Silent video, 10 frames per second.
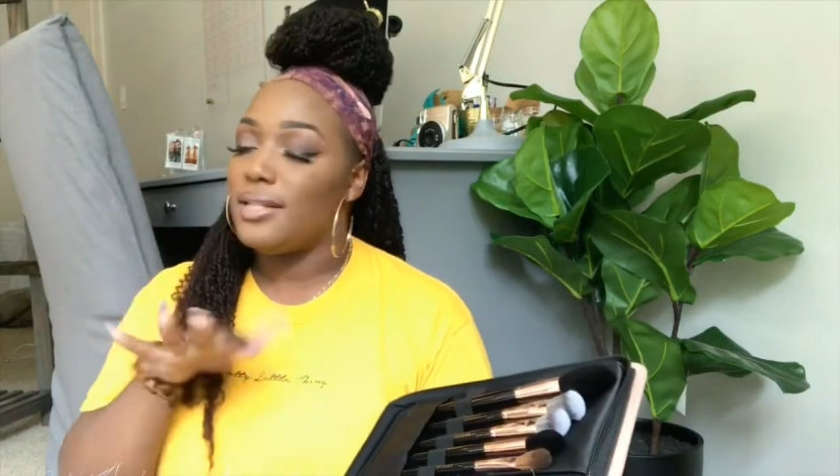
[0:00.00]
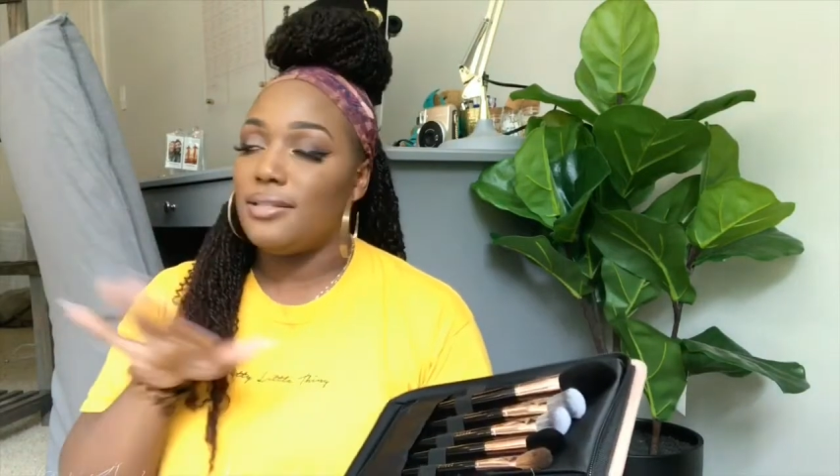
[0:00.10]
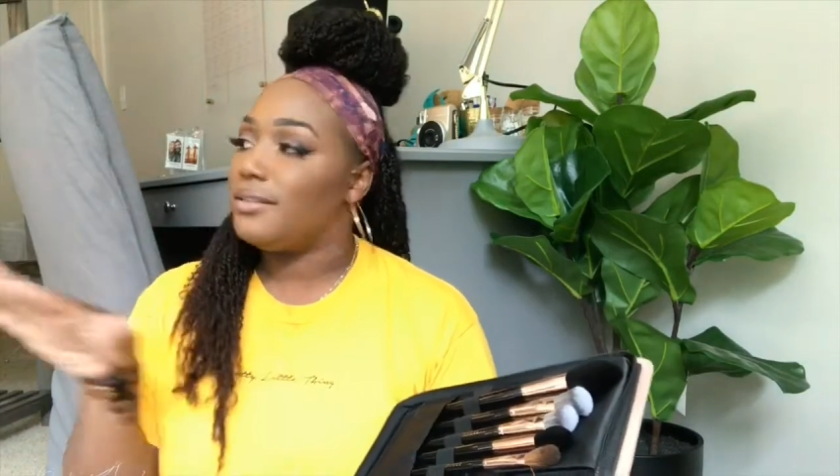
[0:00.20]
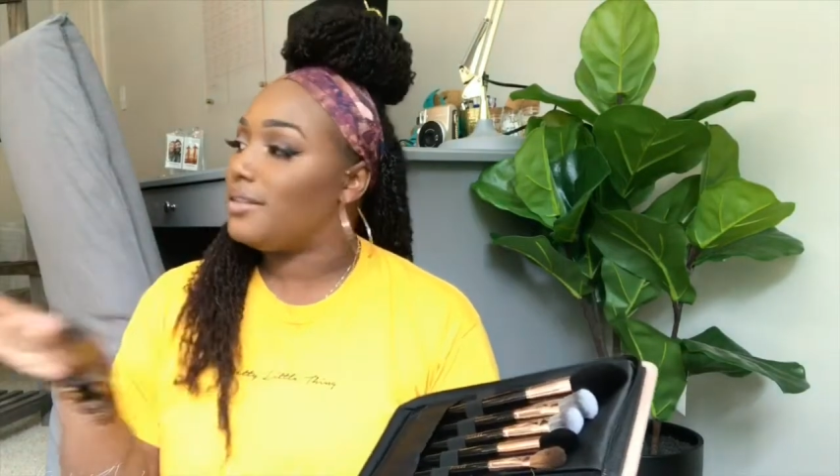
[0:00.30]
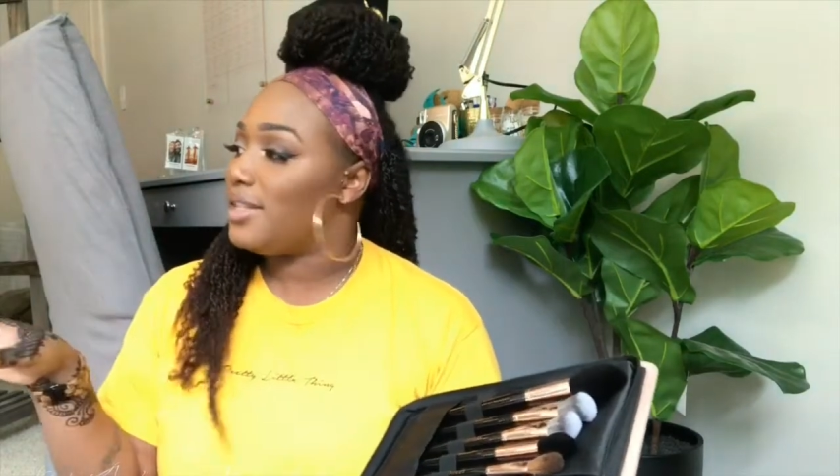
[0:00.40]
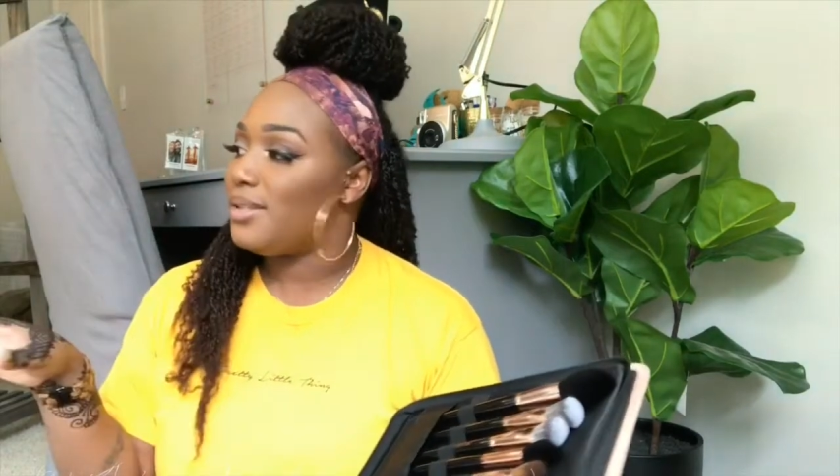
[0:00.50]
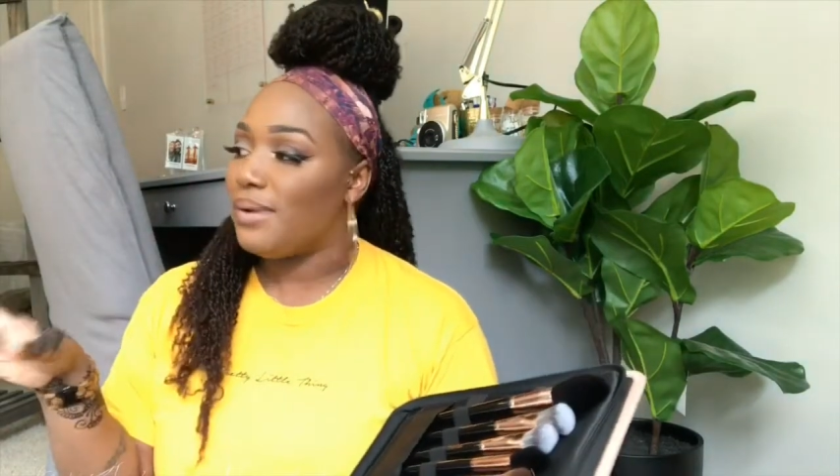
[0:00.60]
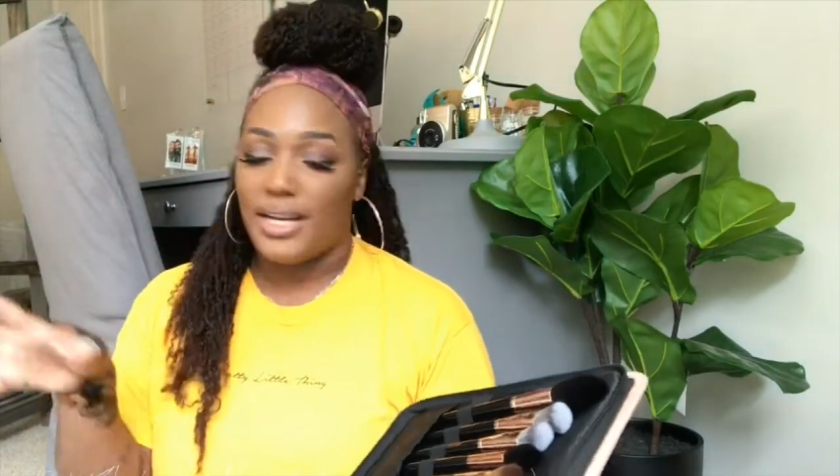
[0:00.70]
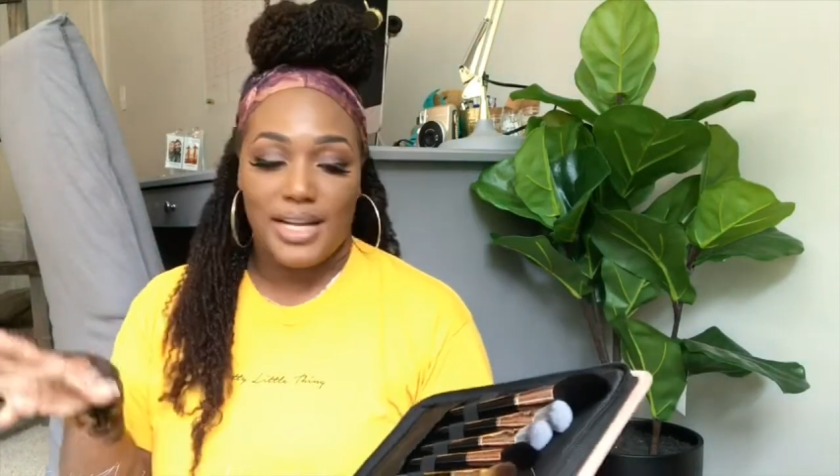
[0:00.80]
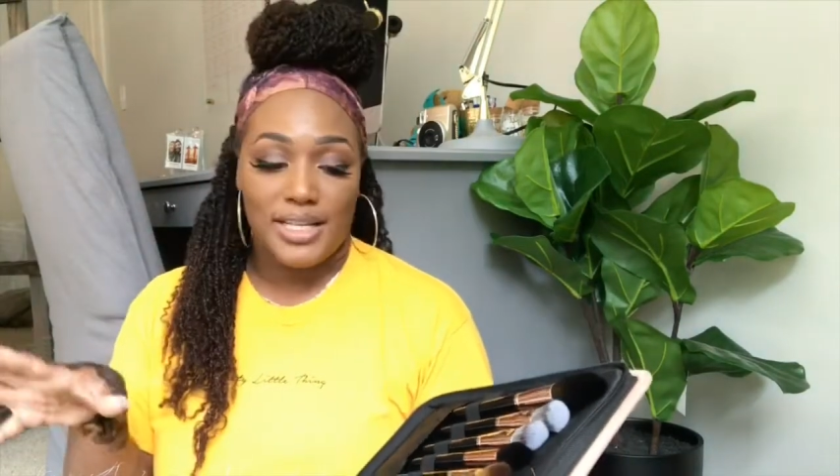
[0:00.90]
when I looked
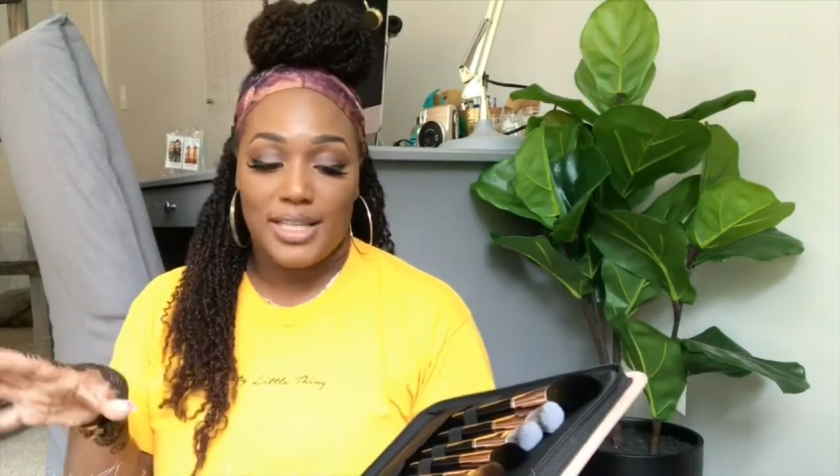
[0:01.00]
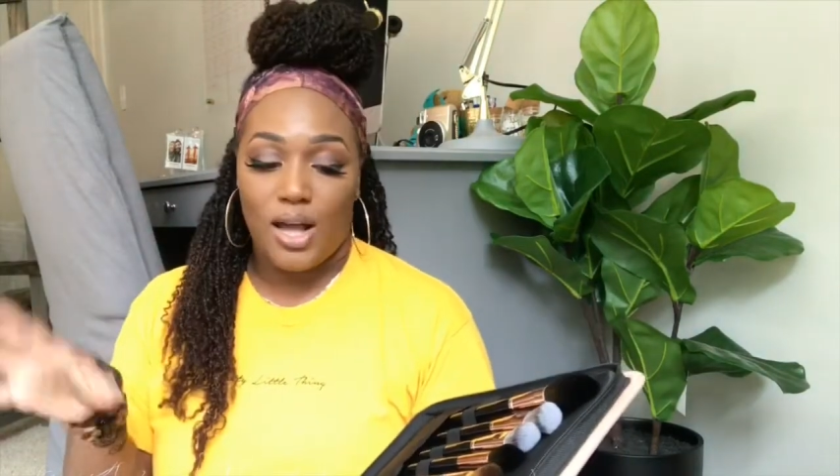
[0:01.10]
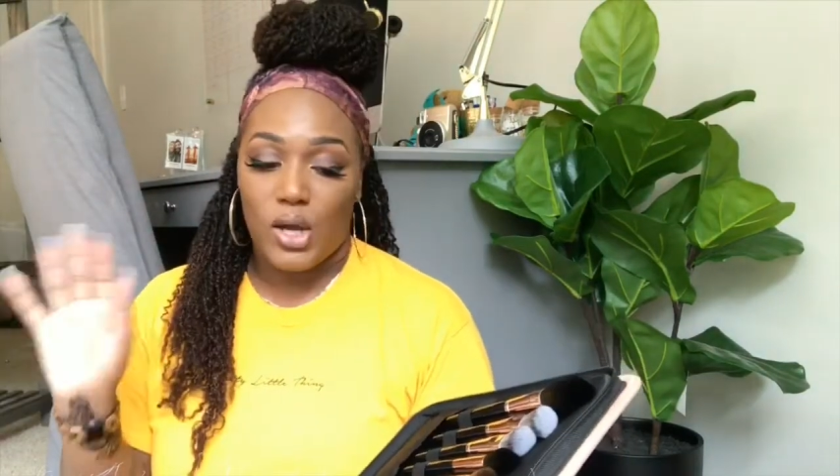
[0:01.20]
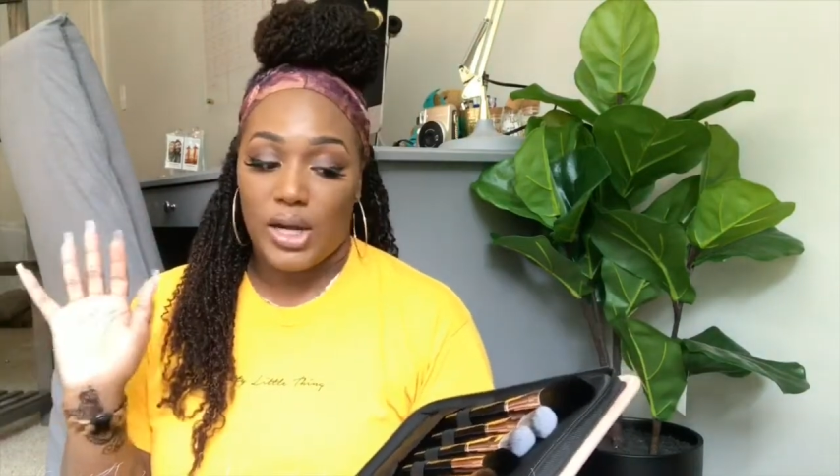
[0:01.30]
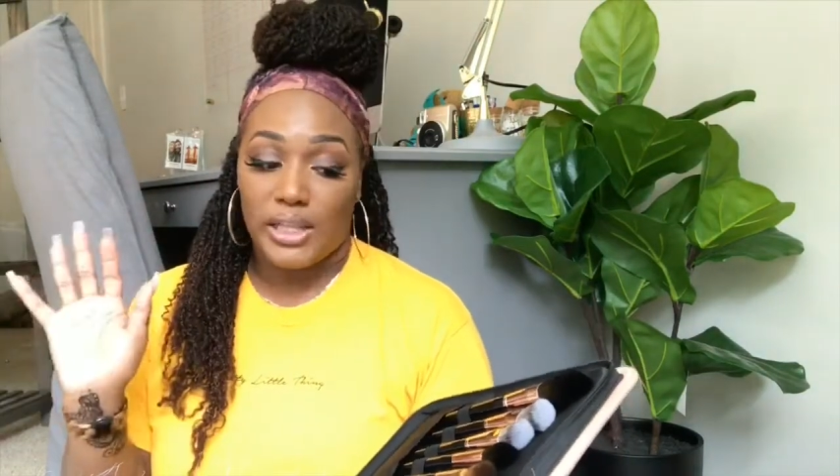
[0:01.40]
this way and I saw it,